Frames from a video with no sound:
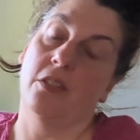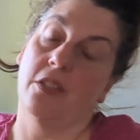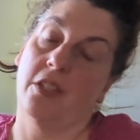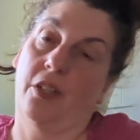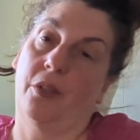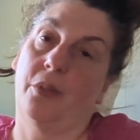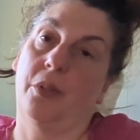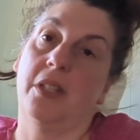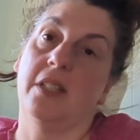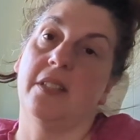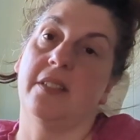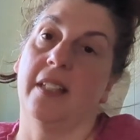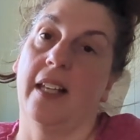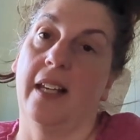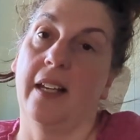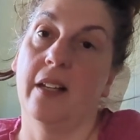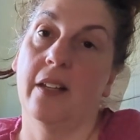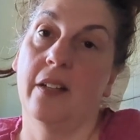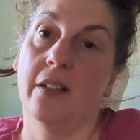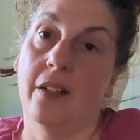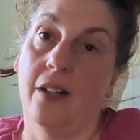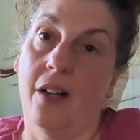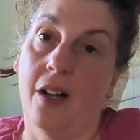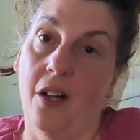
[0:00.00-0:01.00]
decreasing
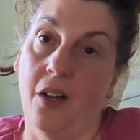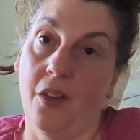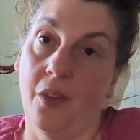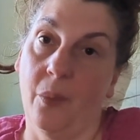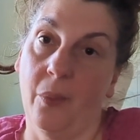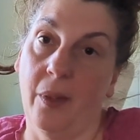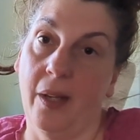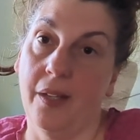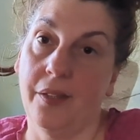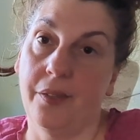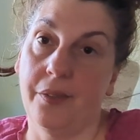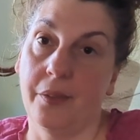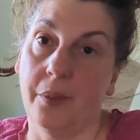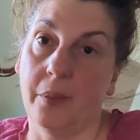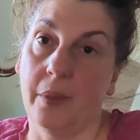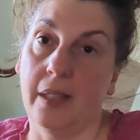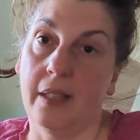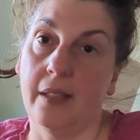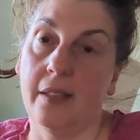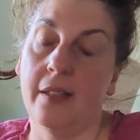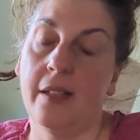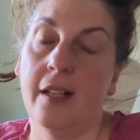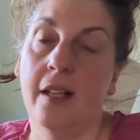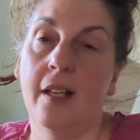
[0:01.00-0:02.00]
all the way through
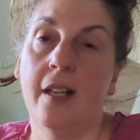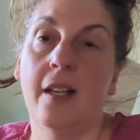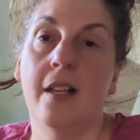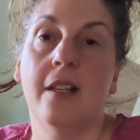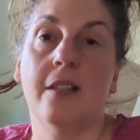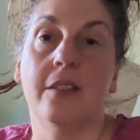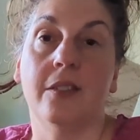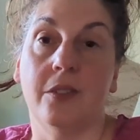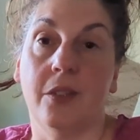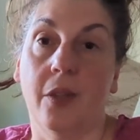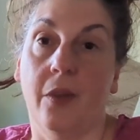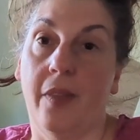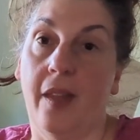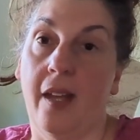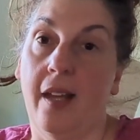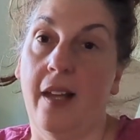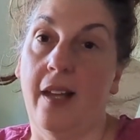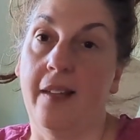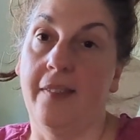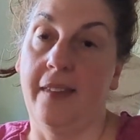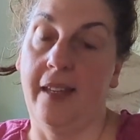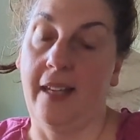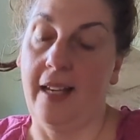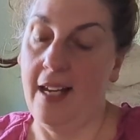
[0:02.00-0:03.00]
it, so that
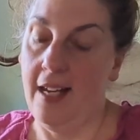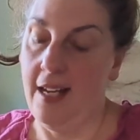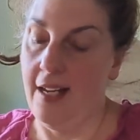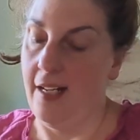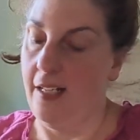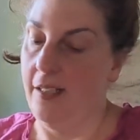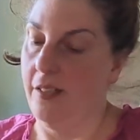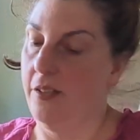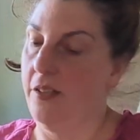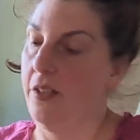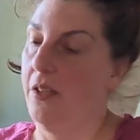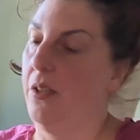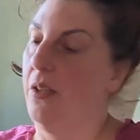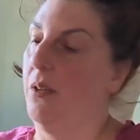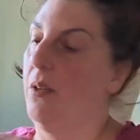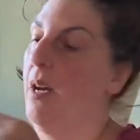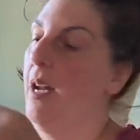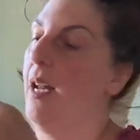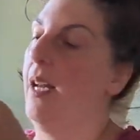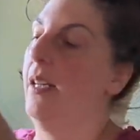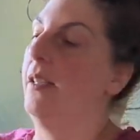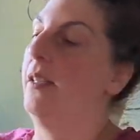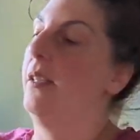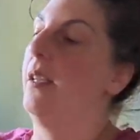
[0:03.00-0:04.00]
at the end you
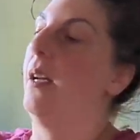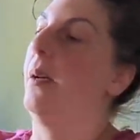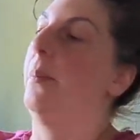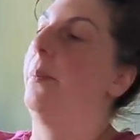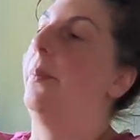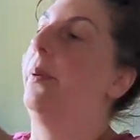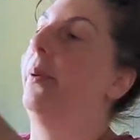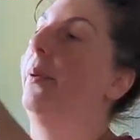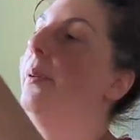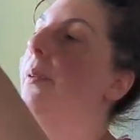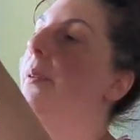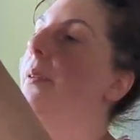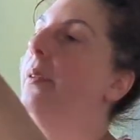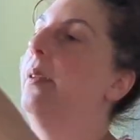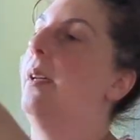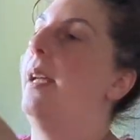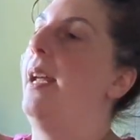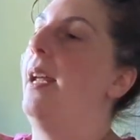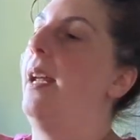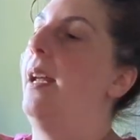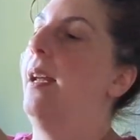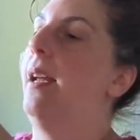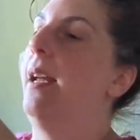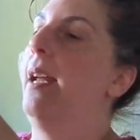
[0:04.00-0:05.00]
end up
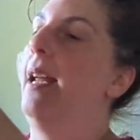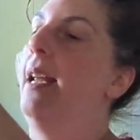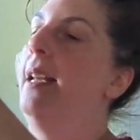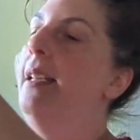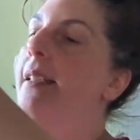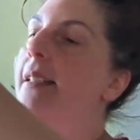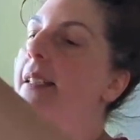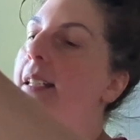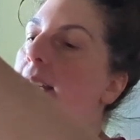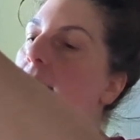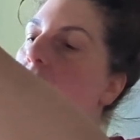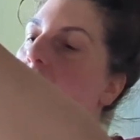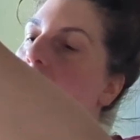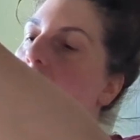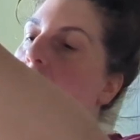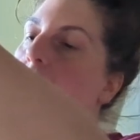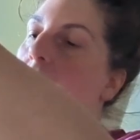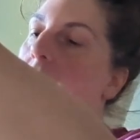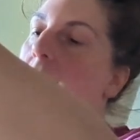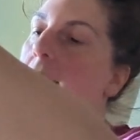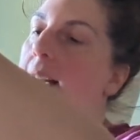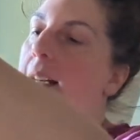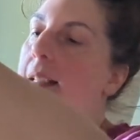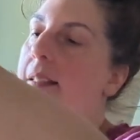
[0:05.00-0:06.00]
ending
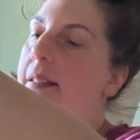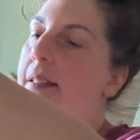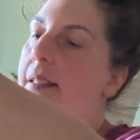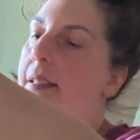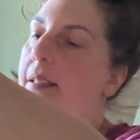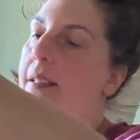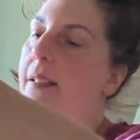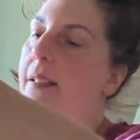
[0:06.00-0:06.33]
at